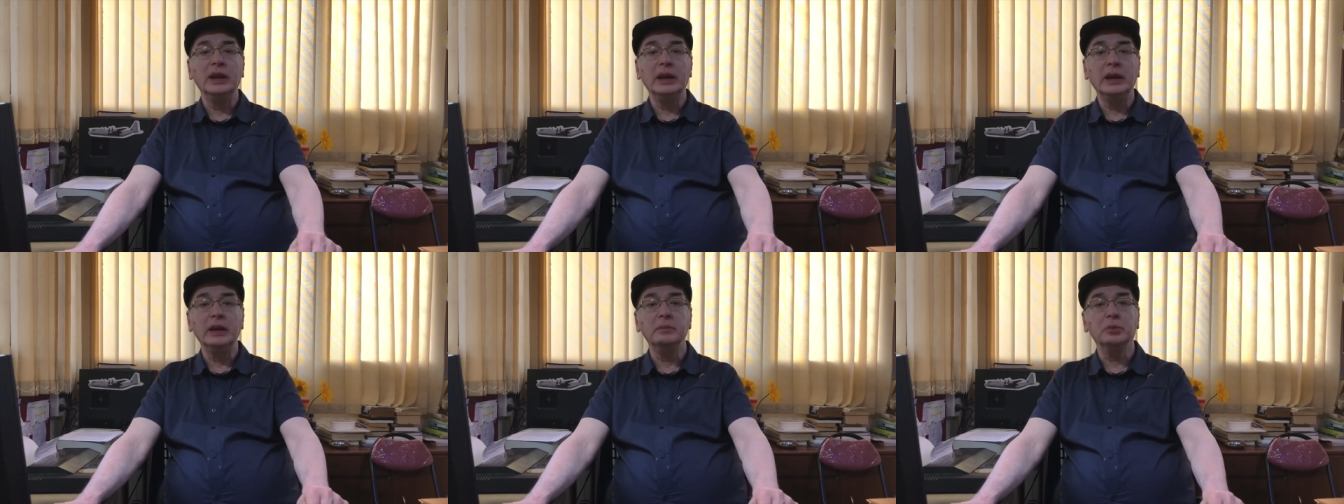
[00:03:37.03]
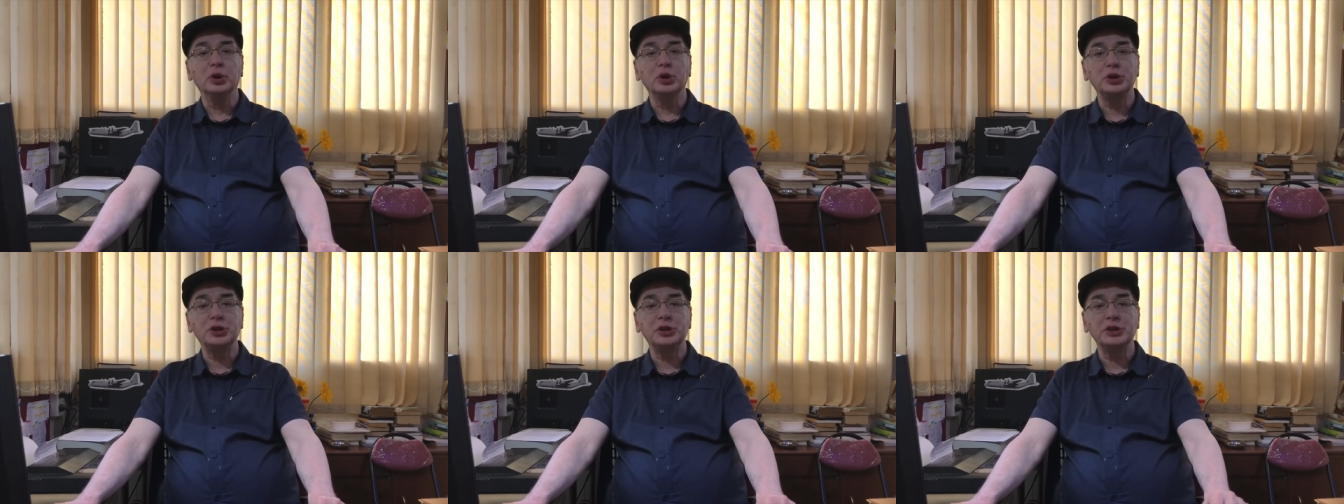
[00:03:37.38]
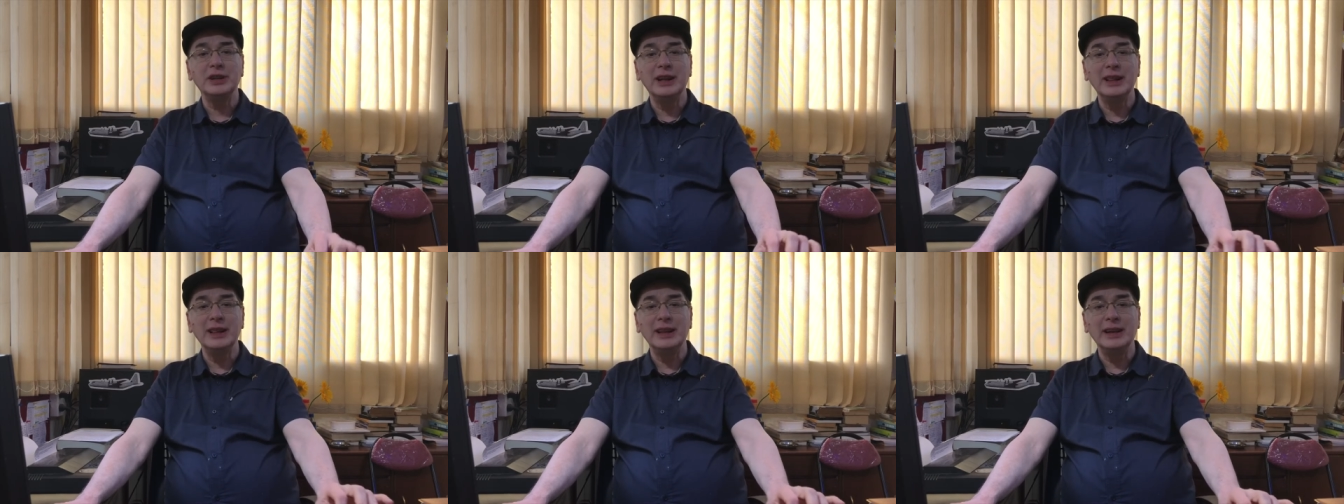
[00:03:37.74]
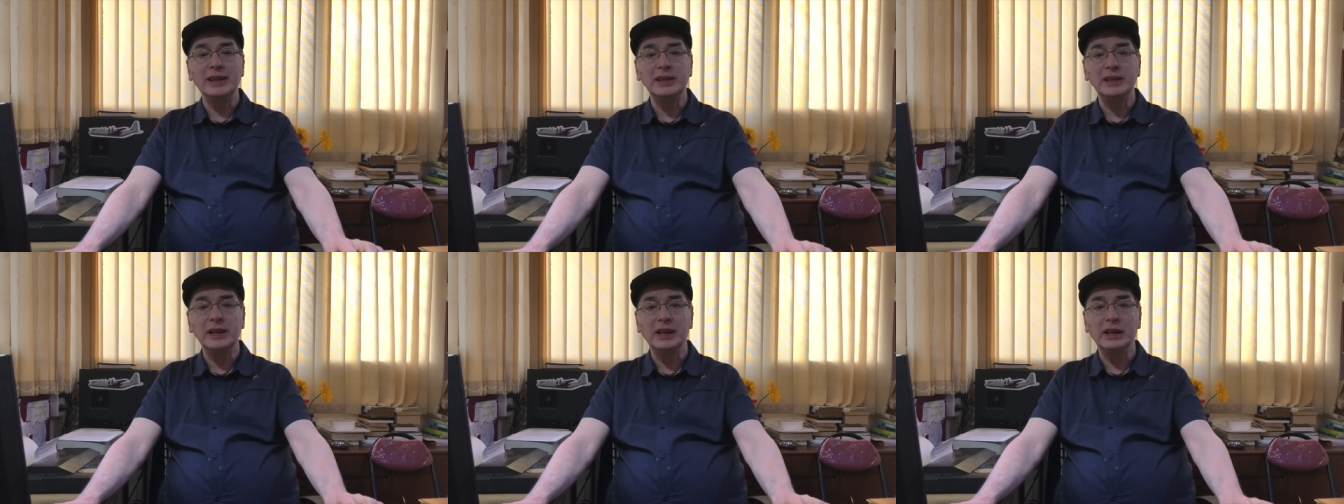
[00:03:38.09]
emotional
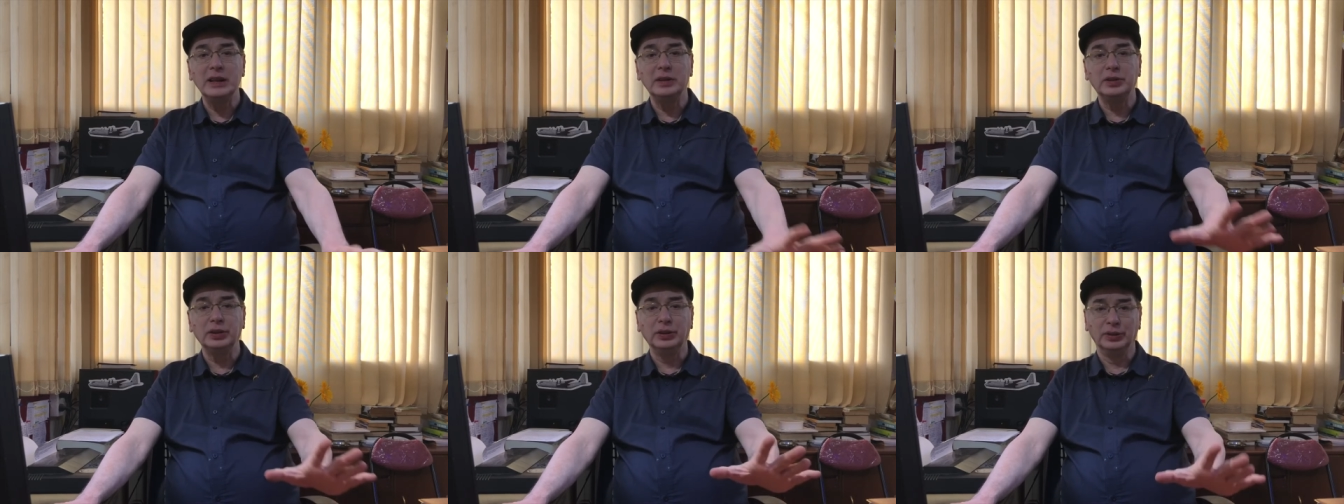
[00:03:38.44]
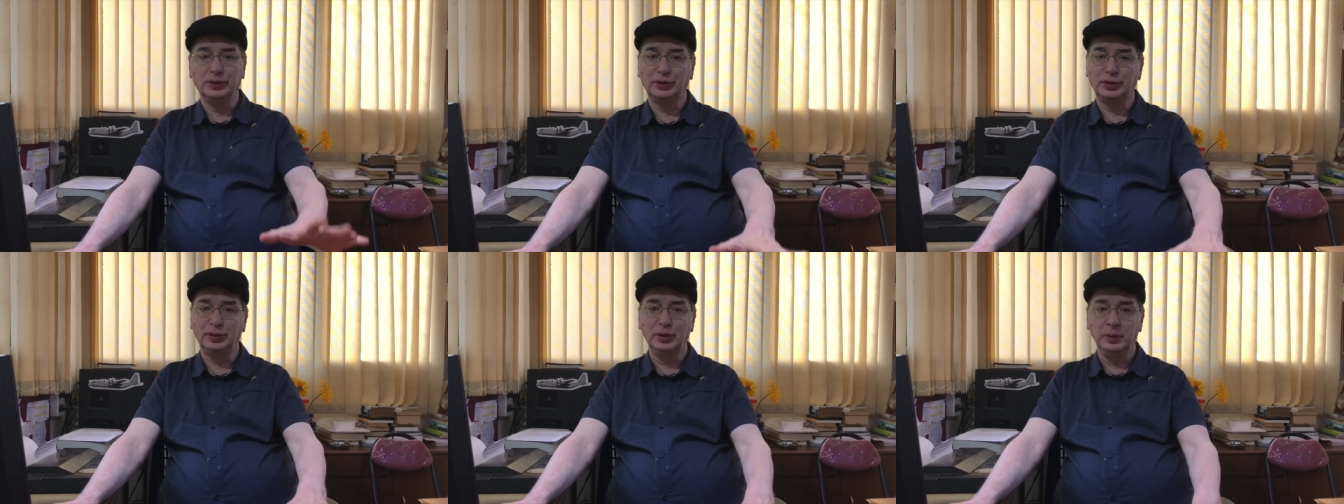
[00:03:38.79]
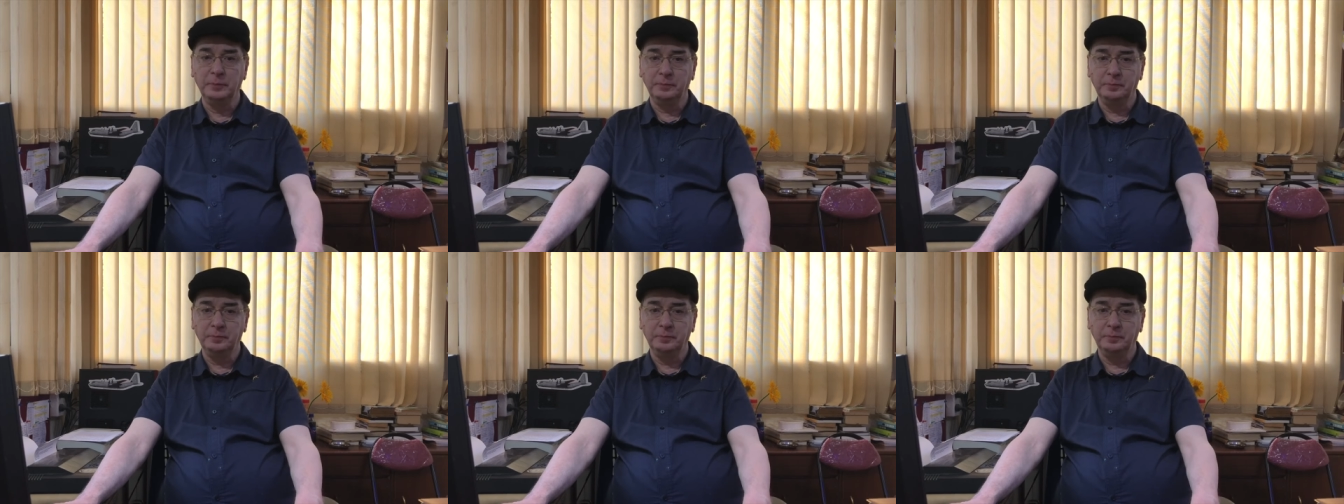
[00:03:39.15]
intelligence.